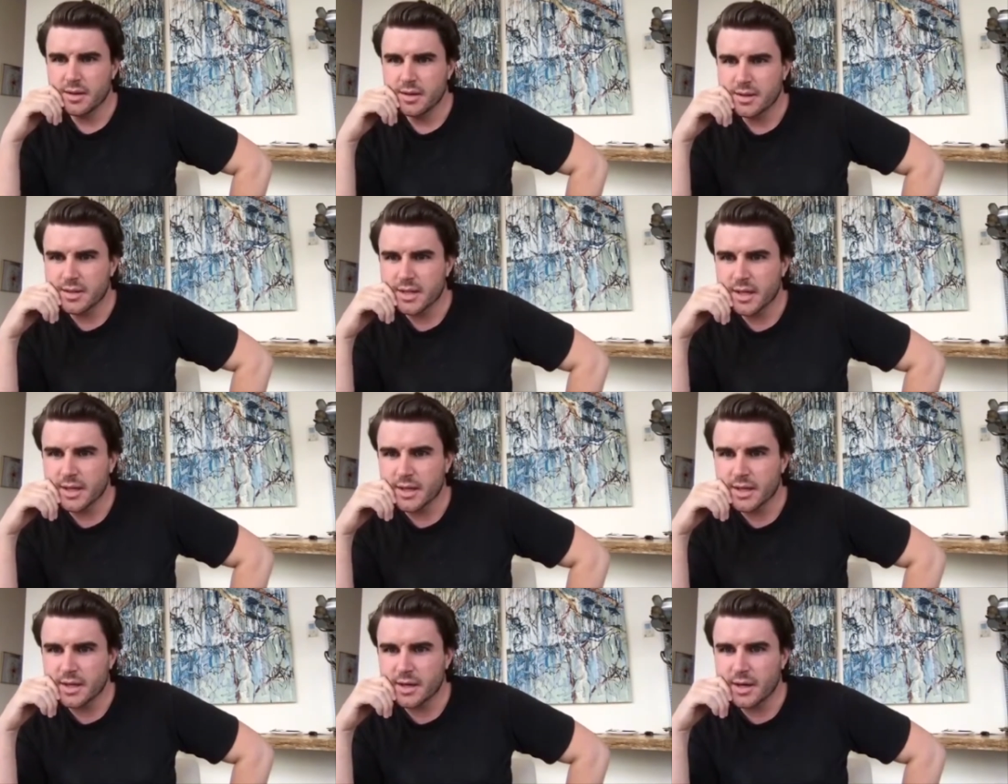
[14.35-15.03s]

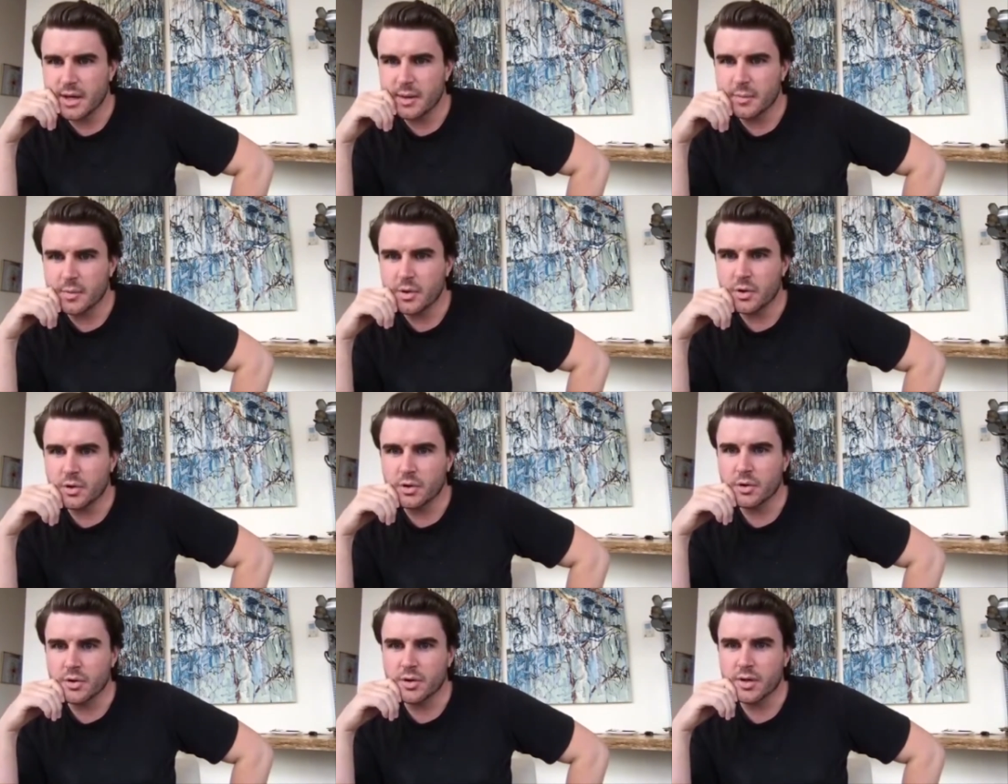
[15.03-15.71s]
I'm
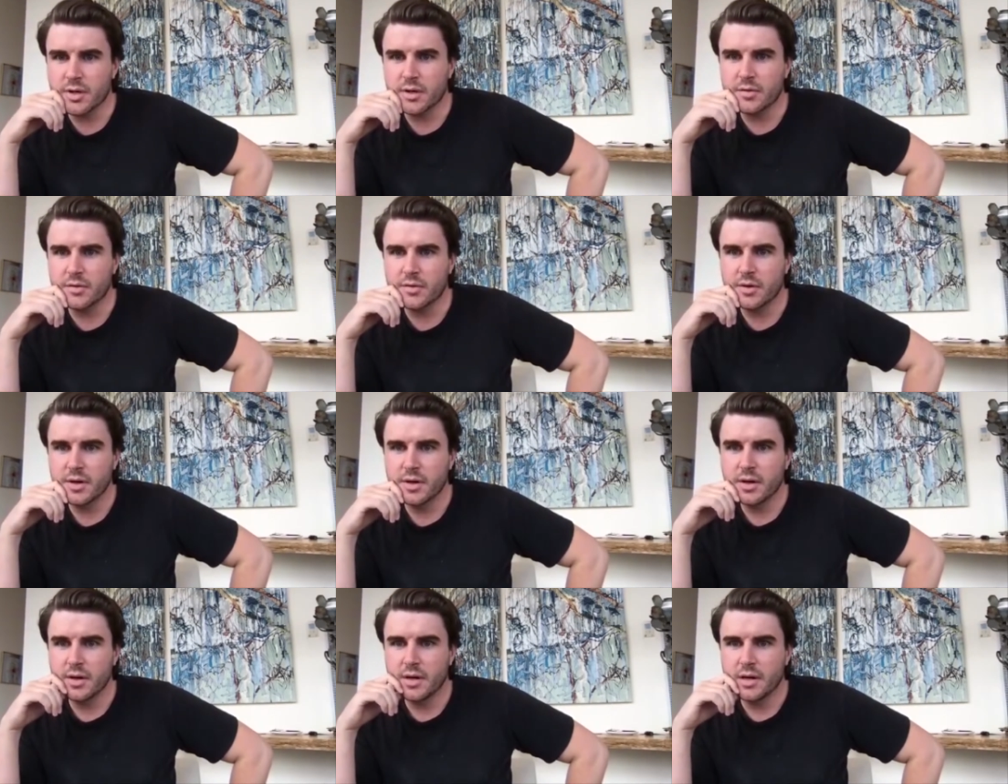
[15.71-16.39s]
not good enough.
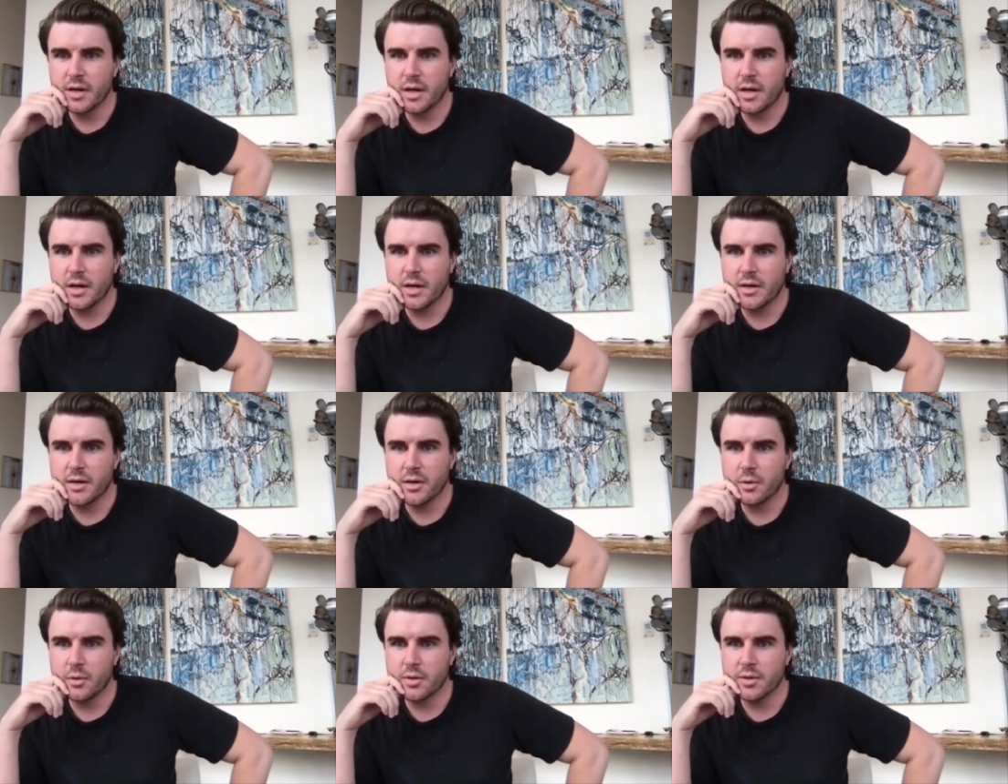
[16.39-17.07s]
I
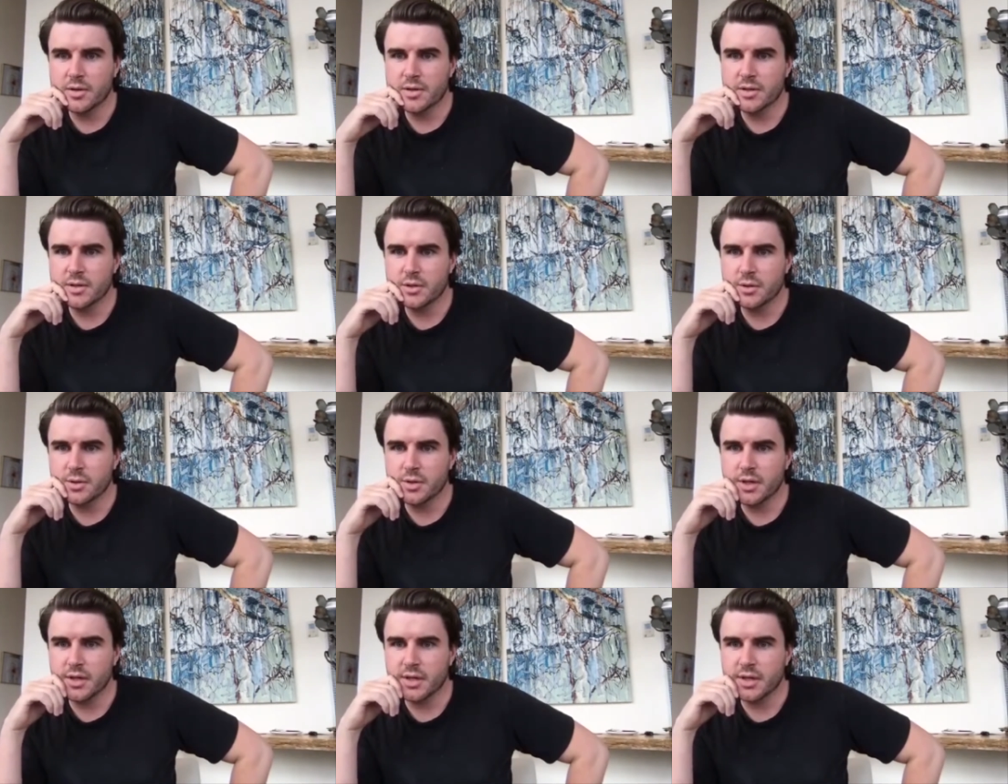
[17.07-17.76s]
know it's
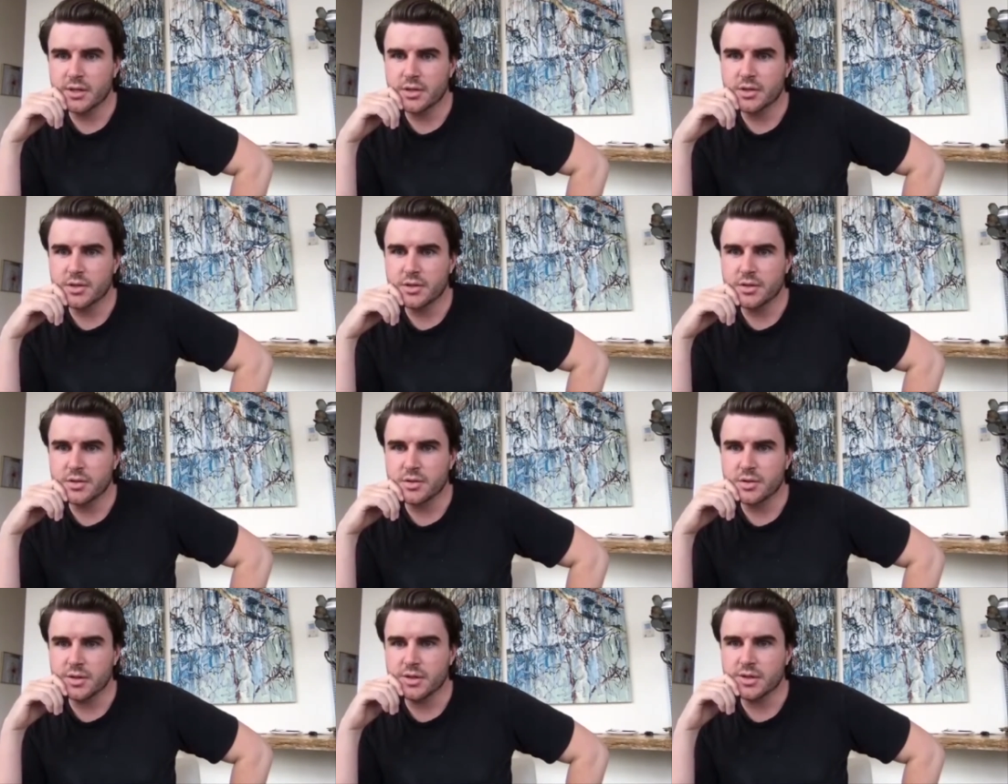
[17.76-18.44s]
new
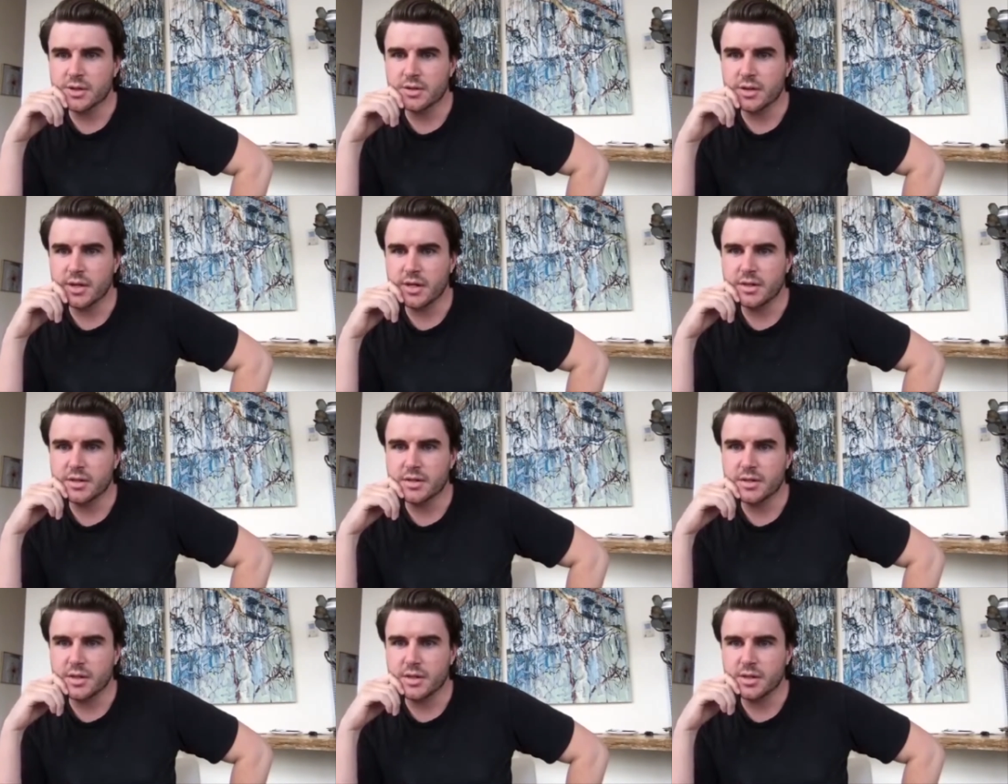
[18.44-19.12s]
connections you need to create
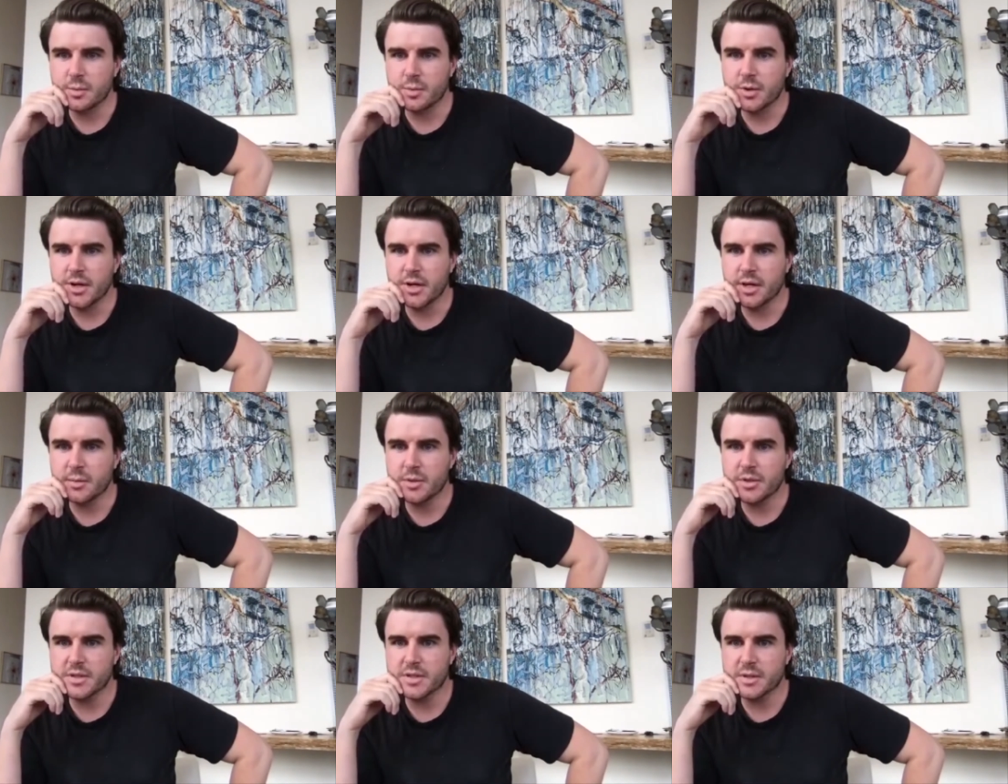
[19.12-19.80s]
inside your
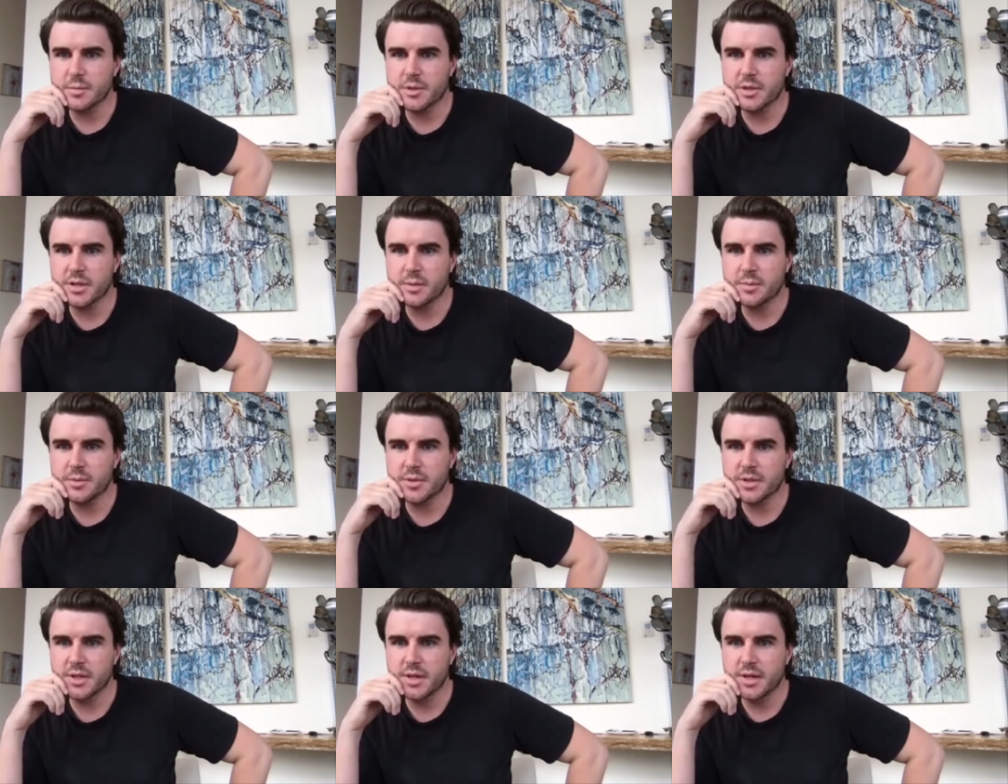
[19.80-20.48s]
brain, but
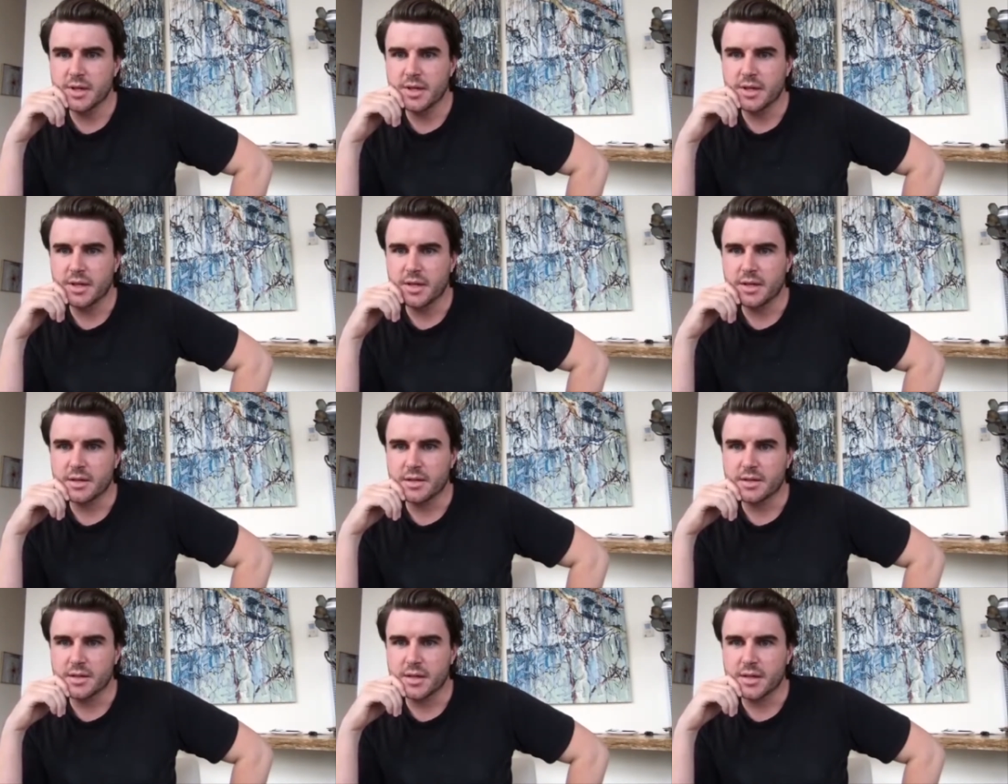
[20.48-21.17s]
sometimes
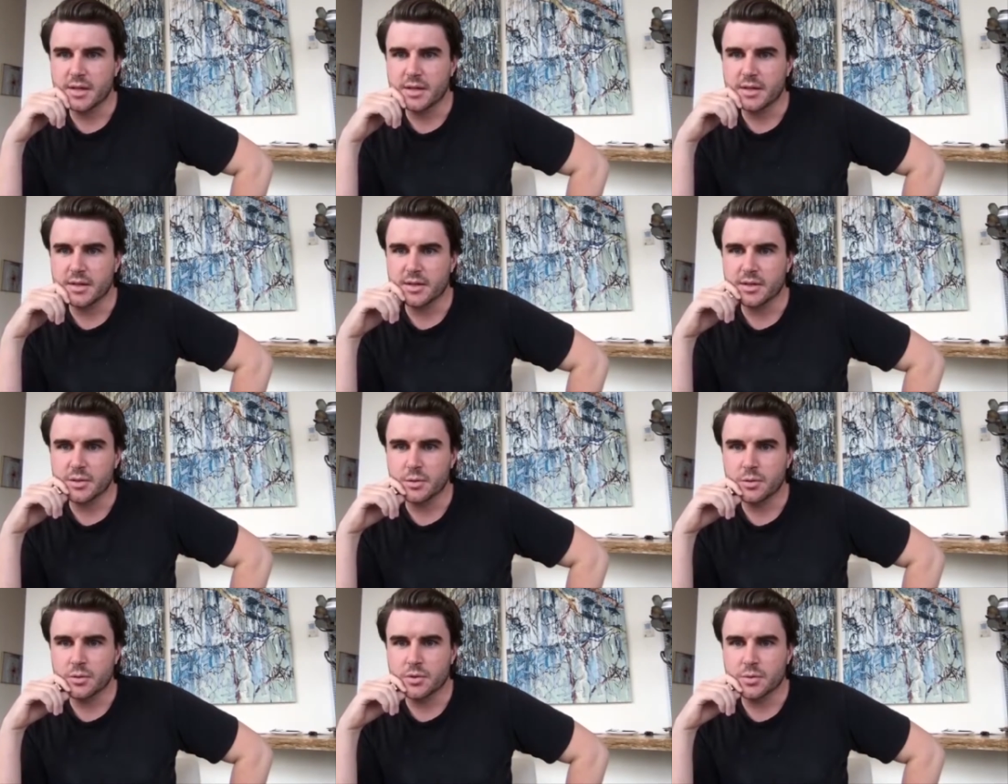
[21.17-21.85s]
it's like these
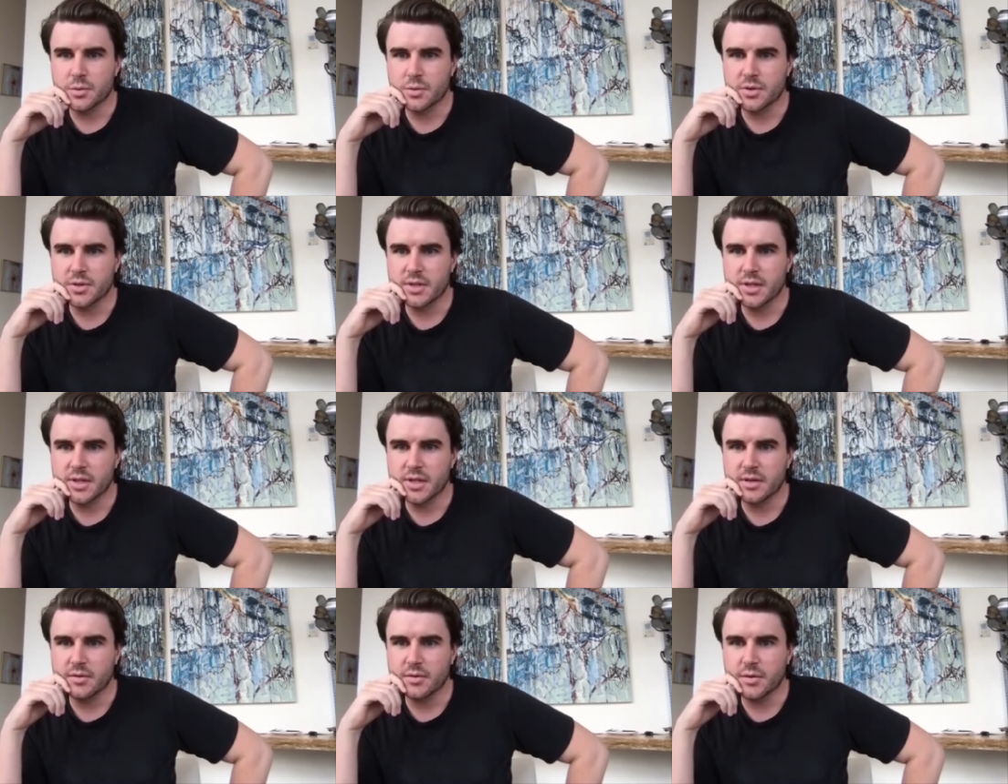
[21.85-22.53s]
thoughts will
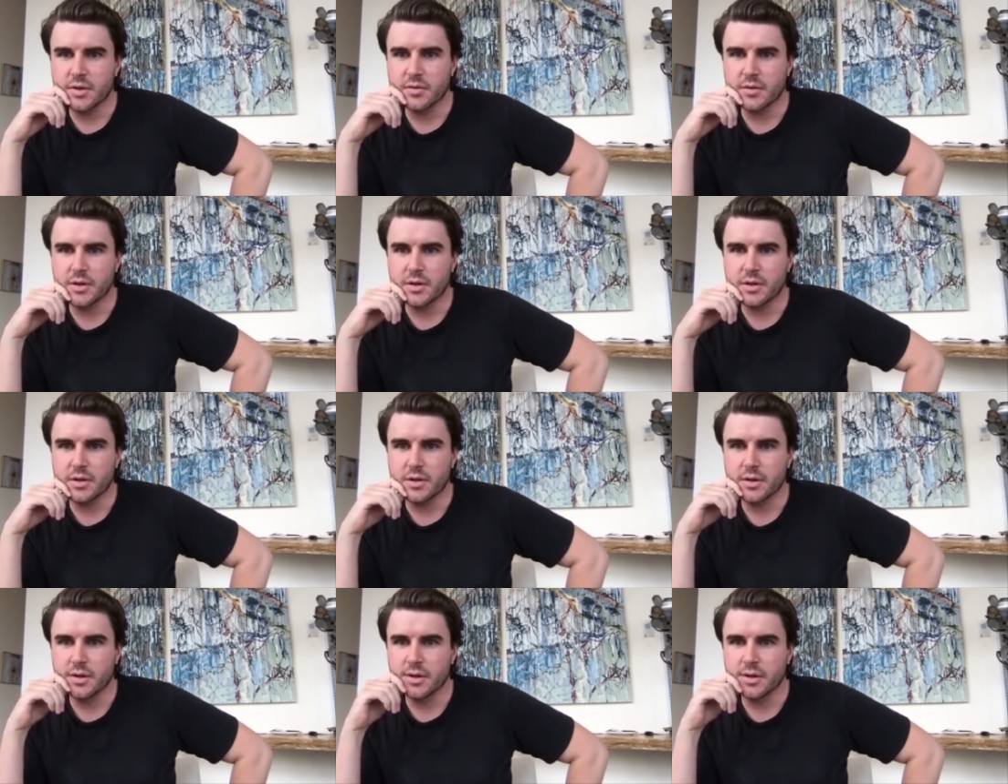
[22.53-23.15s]
stay there forever.